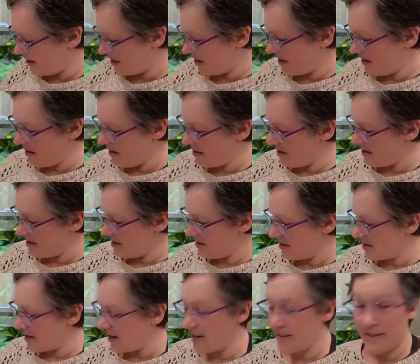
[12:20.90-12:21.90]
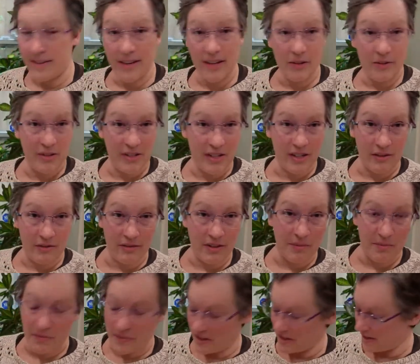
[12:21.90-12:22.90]
And I said I was going to
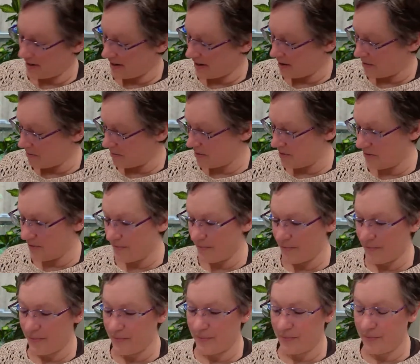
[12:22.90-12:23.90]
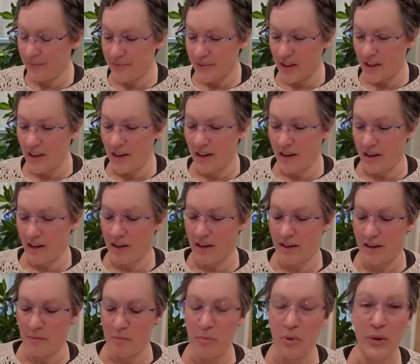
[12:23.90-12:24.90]
rip this up and
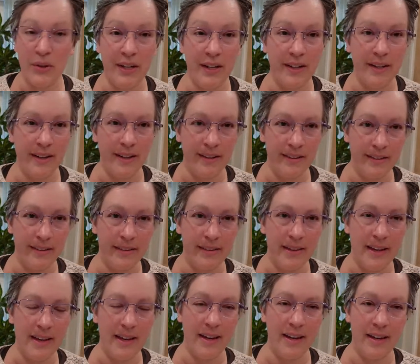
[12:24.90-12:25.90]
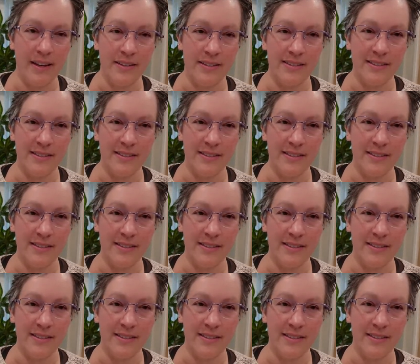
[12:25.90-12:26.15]
put it in the